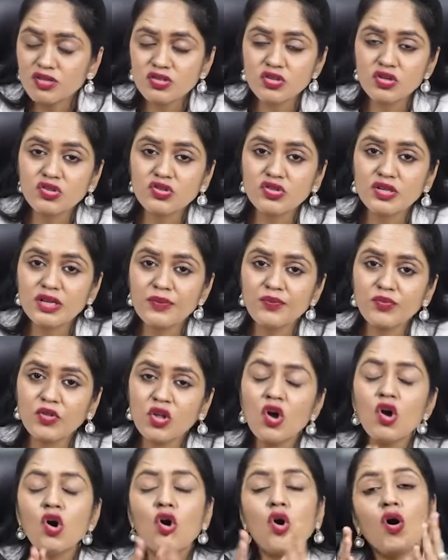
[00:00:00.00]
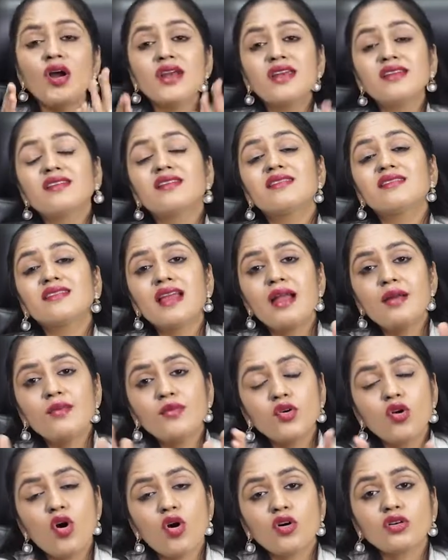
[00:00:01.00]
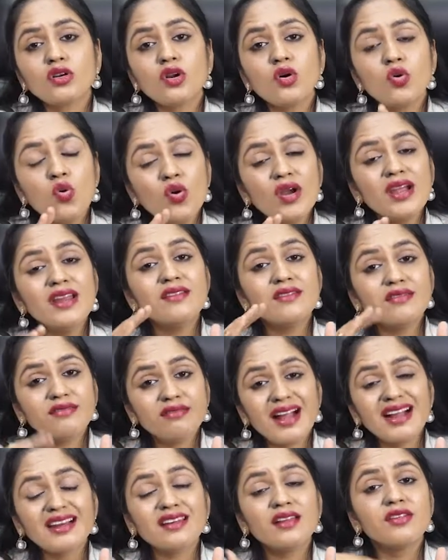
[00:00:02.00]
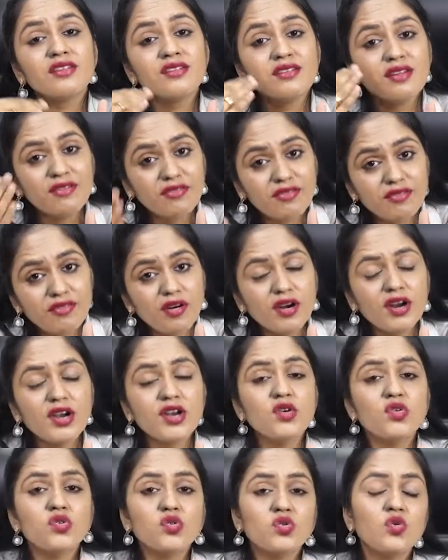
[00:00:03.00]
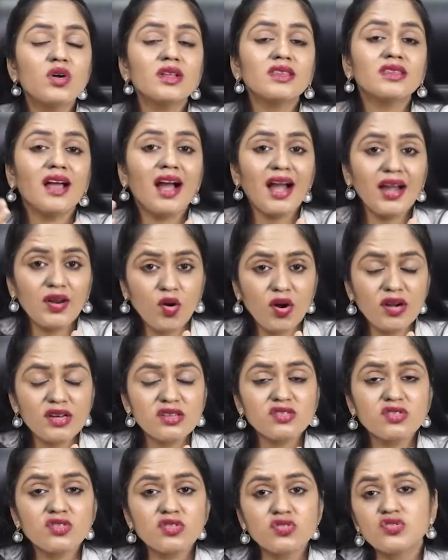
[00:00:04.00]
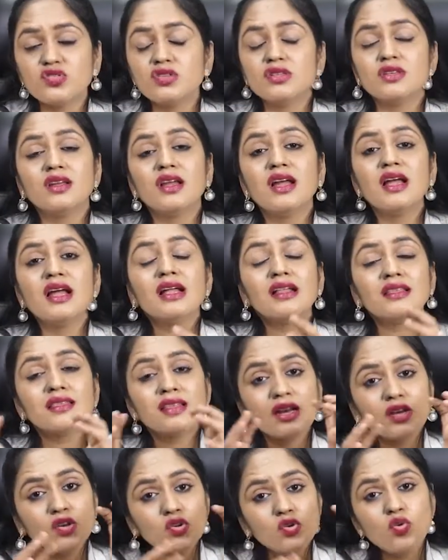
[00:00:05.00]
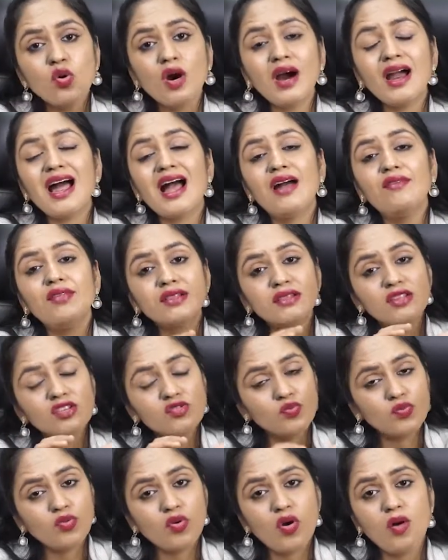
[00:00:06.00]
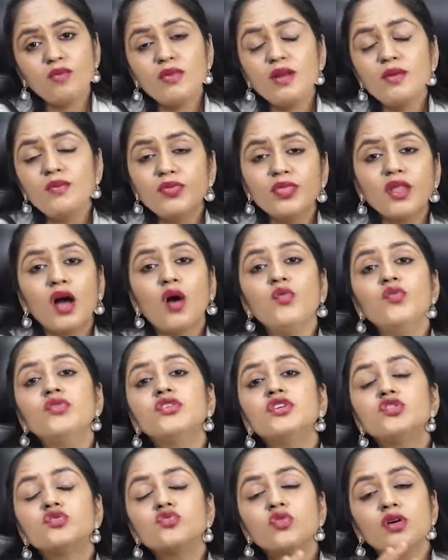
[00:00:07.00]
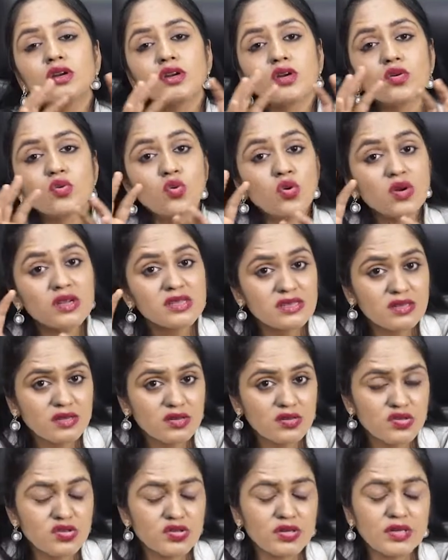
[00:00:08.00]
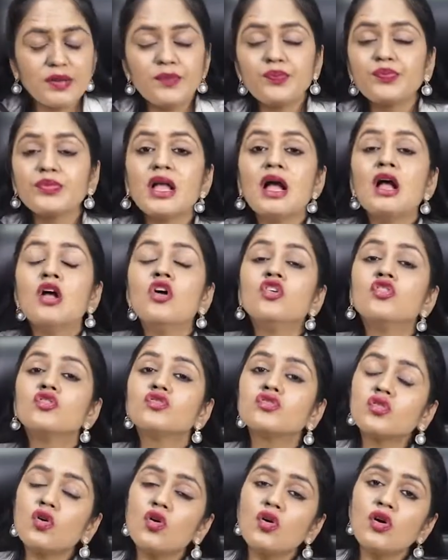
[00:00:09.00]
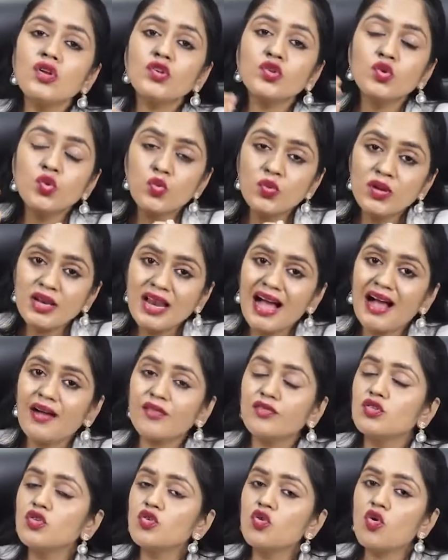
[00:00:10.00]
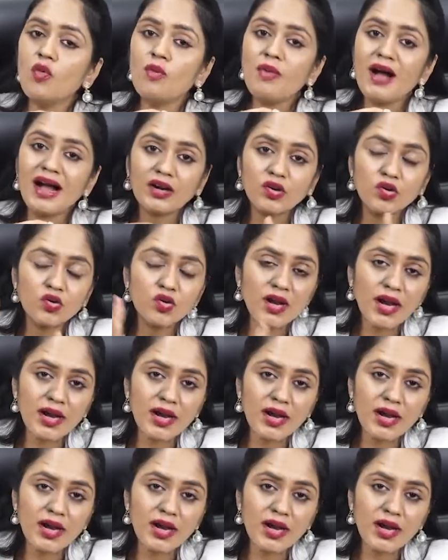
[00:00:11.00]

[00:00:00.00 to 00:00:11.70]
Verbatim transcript: surgery or it is the same doctor who in fact referred you to a thyroid surgeon that you are having this problem now you need to undergo a surgery. So you will have to go back to your